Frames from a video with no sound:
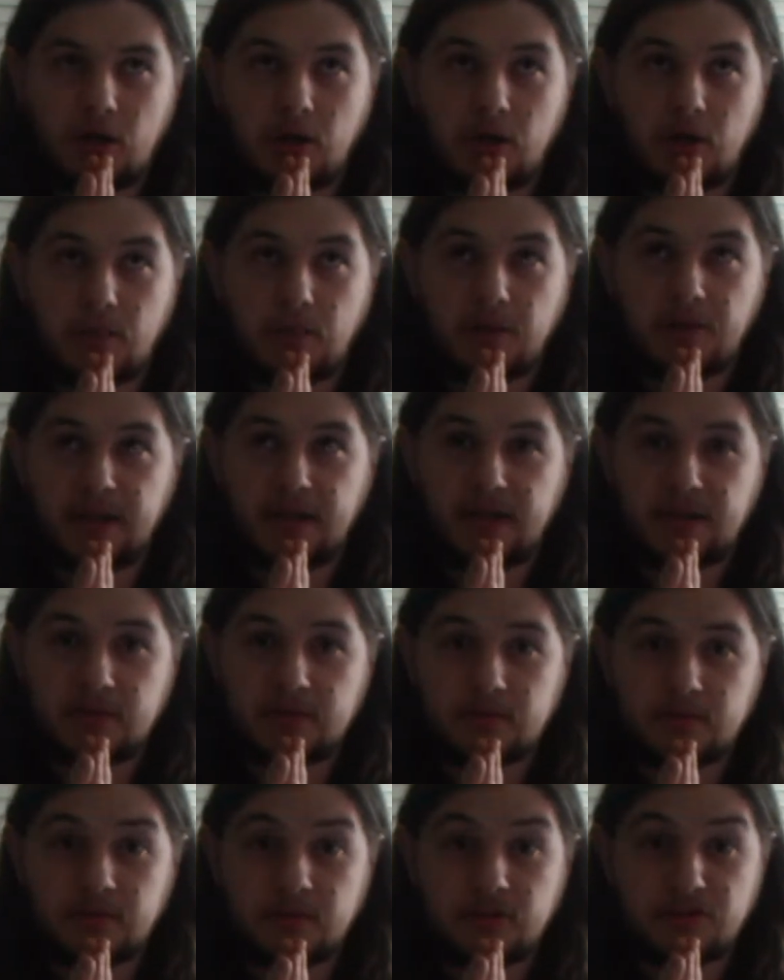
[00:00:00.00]
But then,
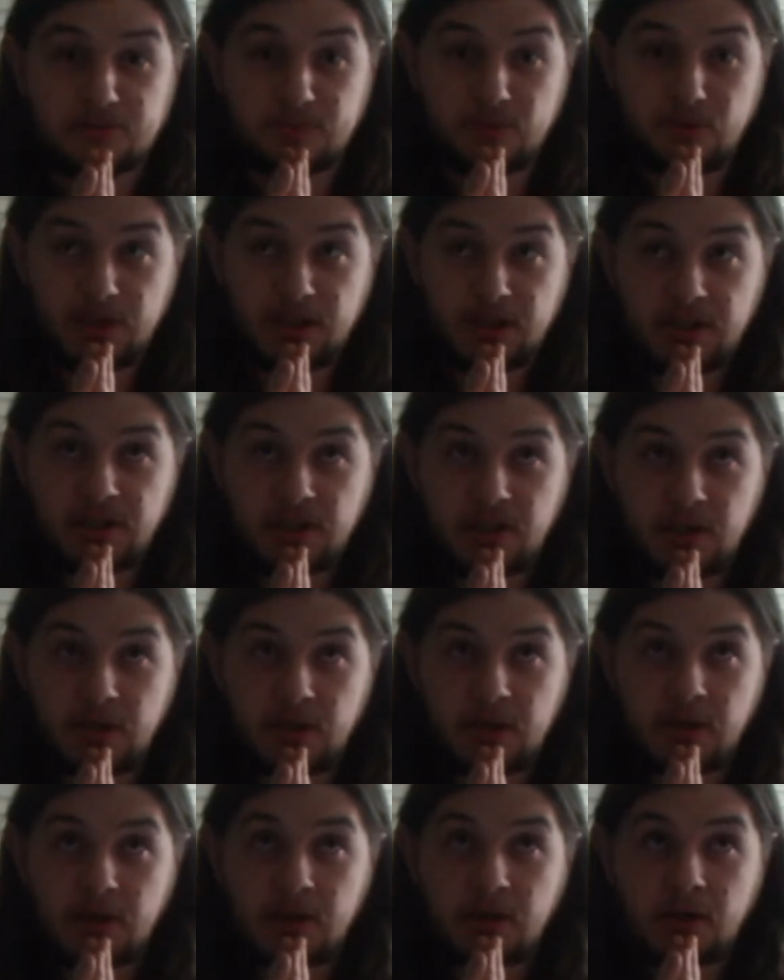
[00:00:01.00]
this morning,
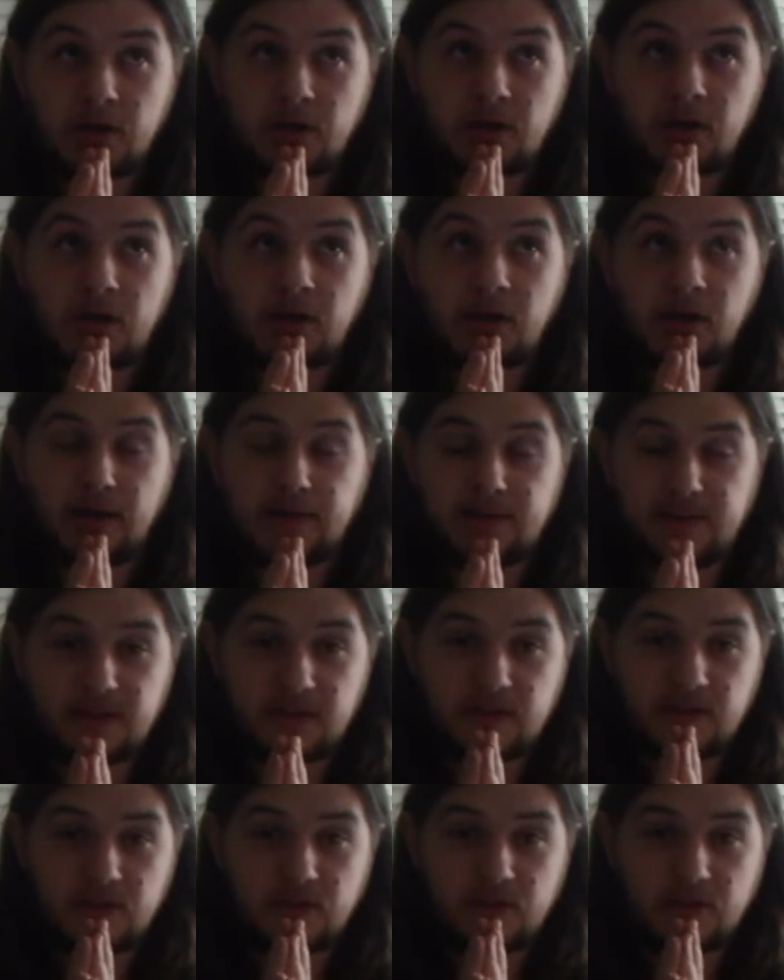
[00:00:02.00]
everything
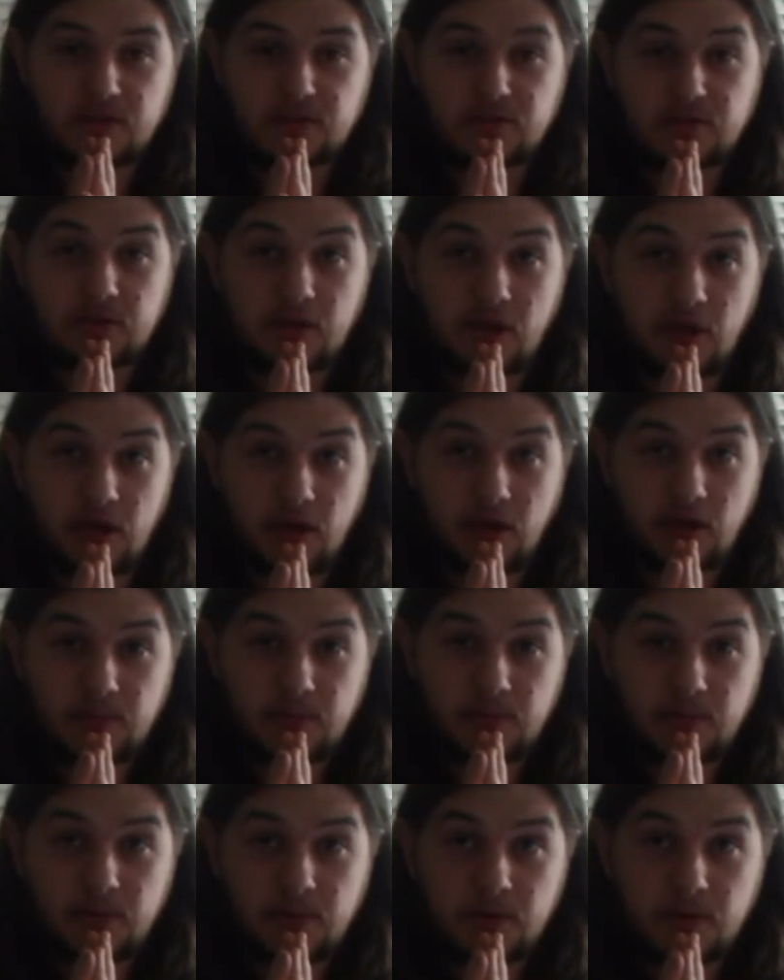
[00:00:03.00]
looks calm.
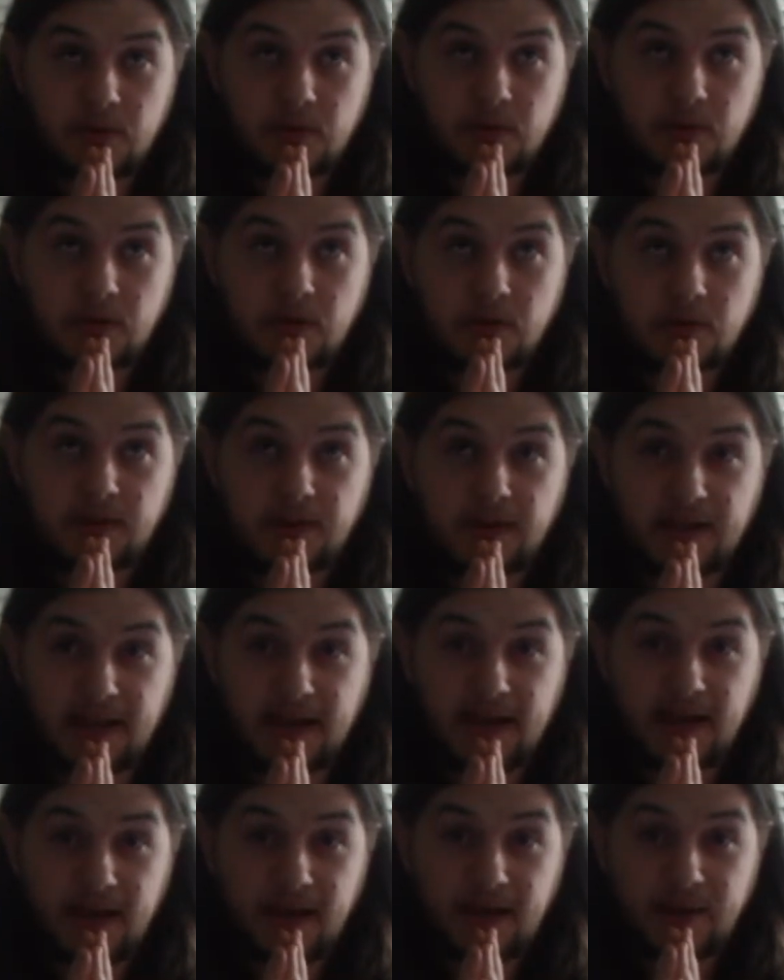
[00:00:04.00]
The
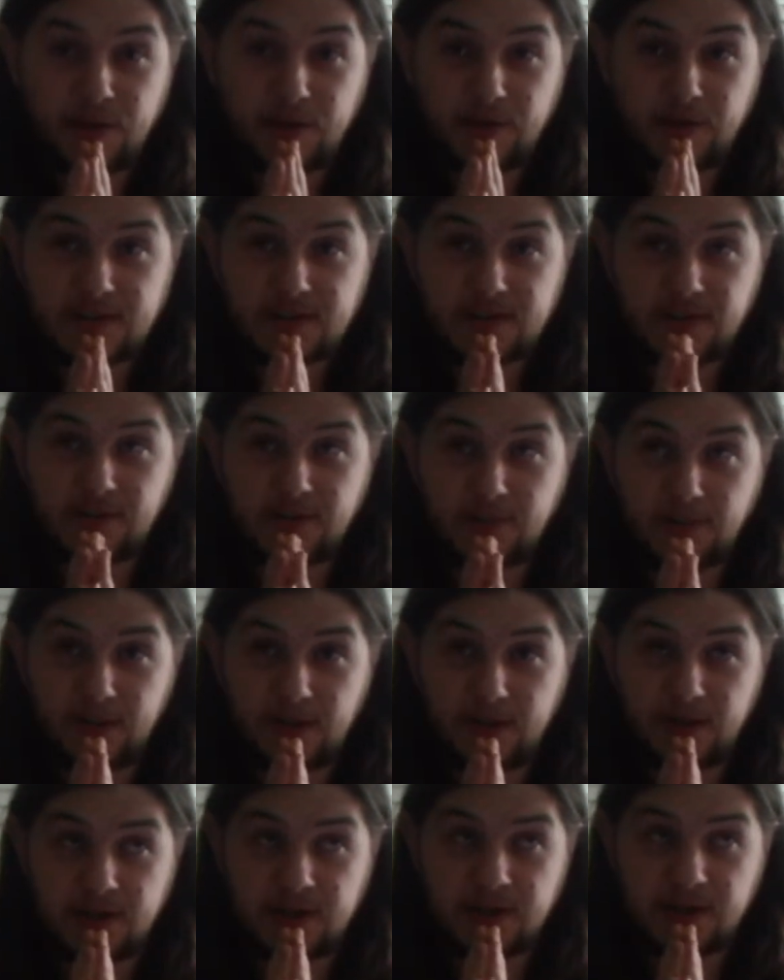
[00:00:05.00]
cat ate the rest of the
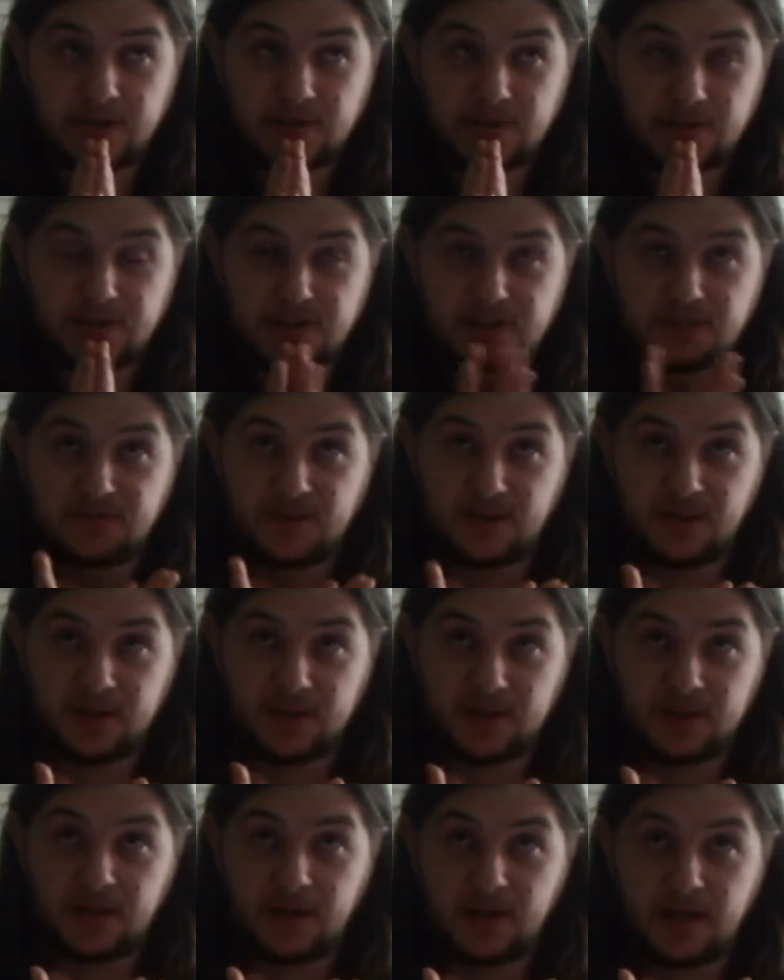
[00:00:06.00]
bird, which is fine,
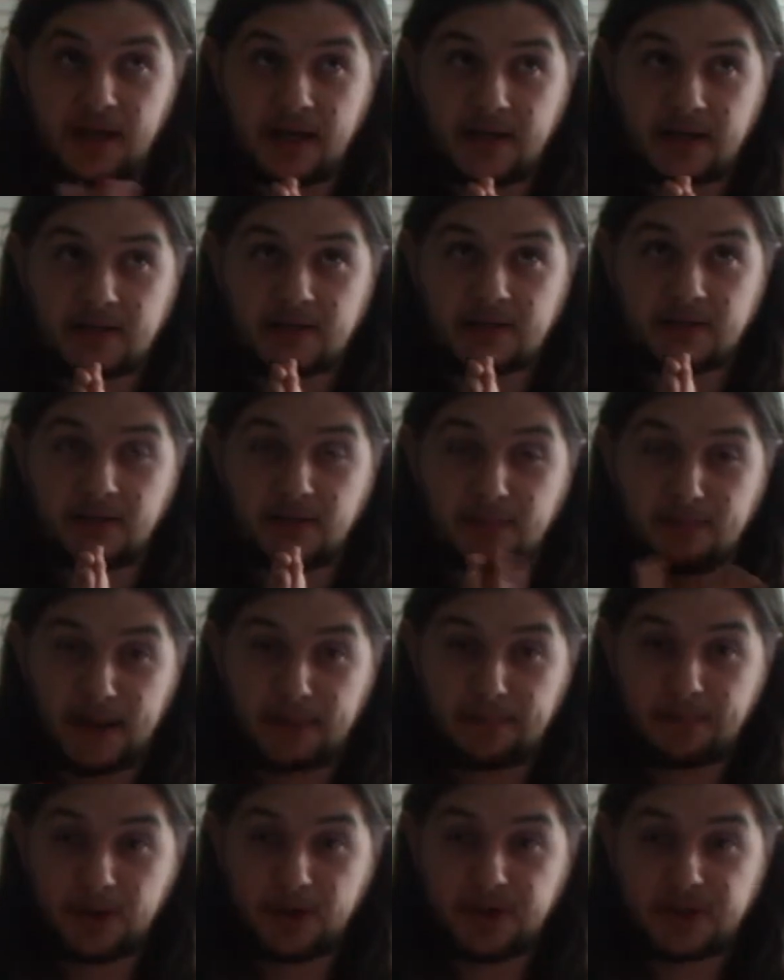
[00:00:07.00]
and the
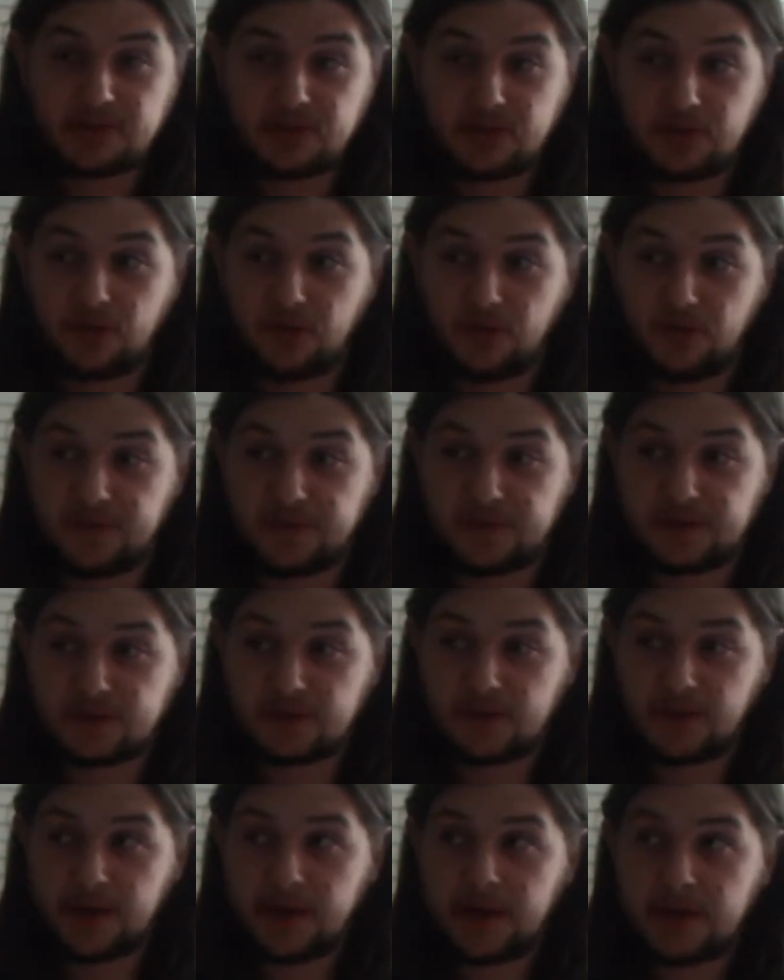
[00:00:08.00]
magpies took all the feathers
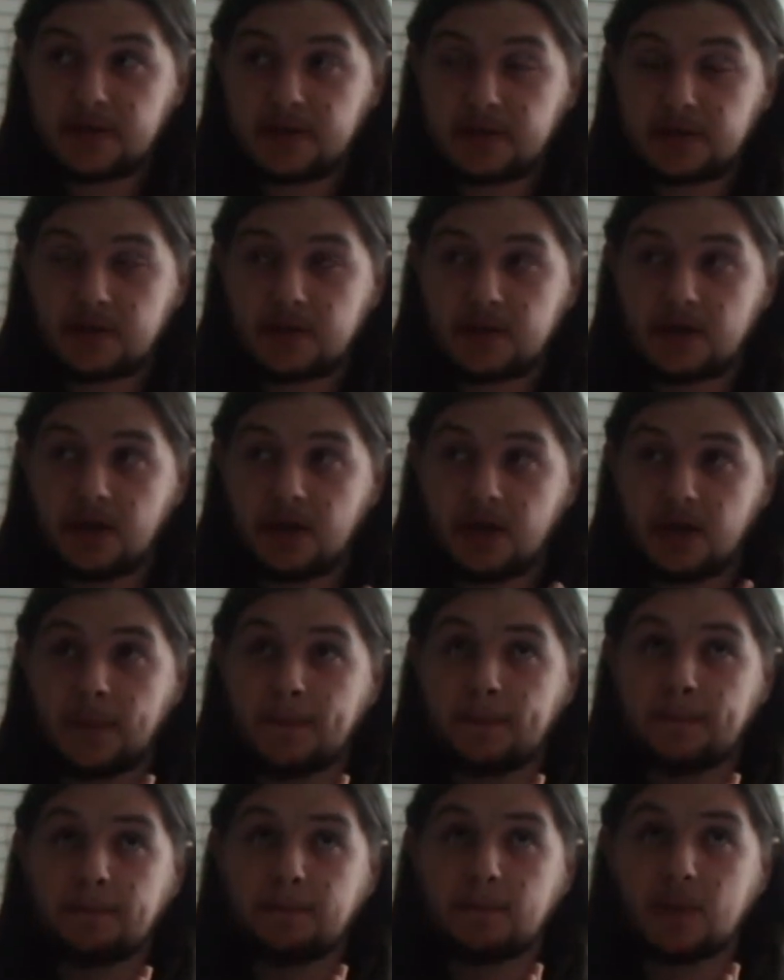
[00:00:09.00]
away,
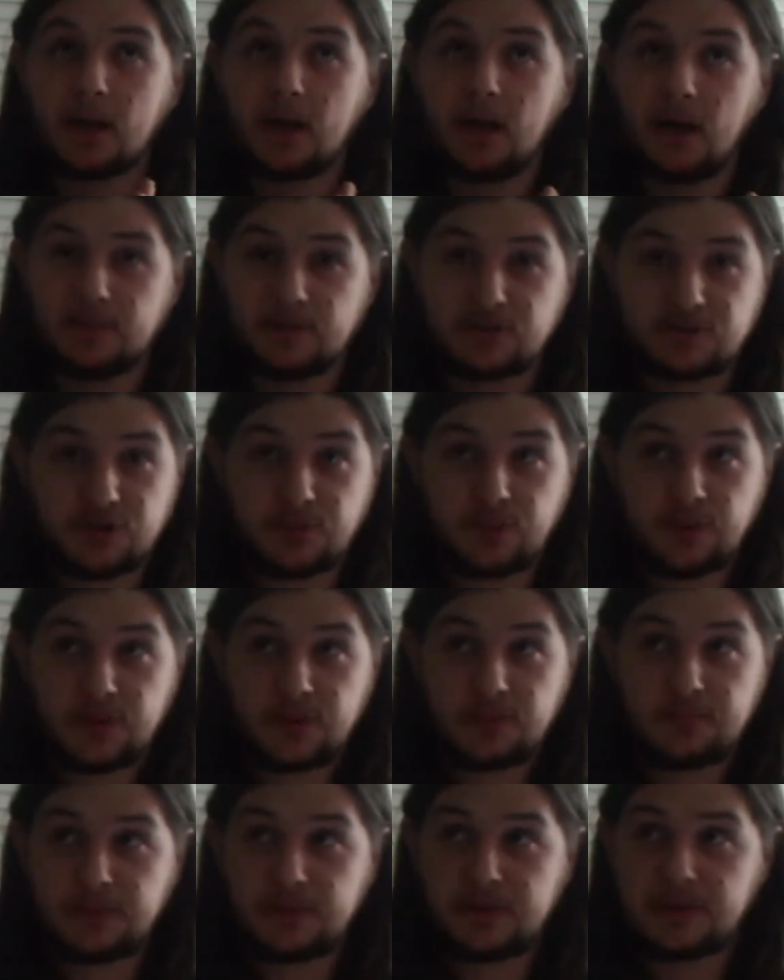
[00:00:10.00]
I'm assuming to
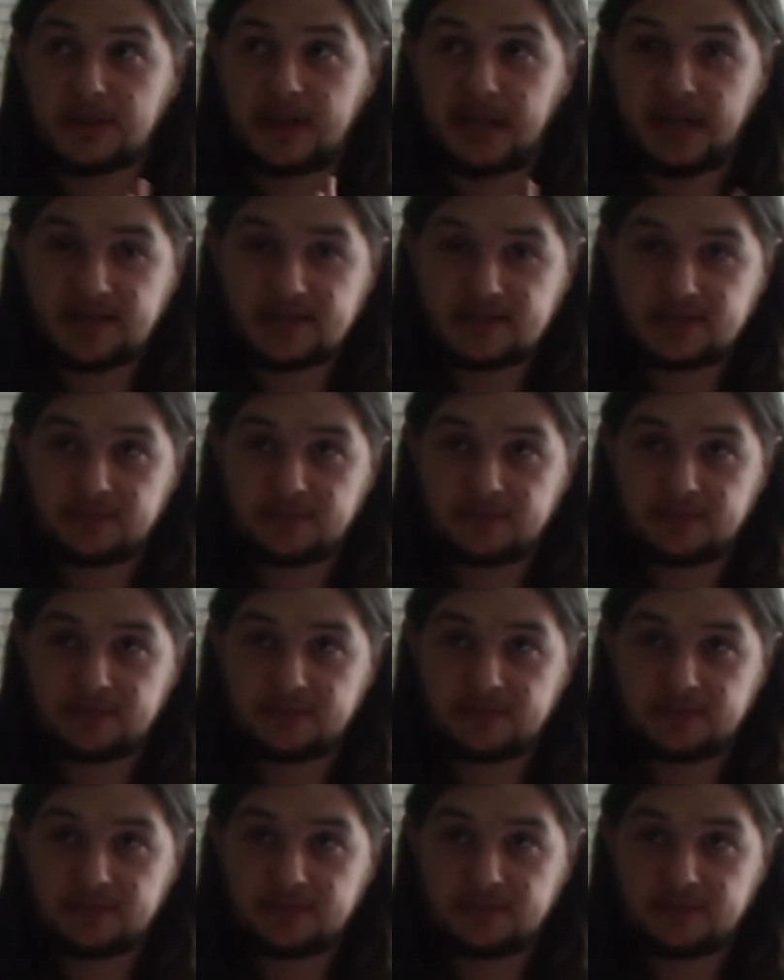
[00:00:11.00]
build a nest,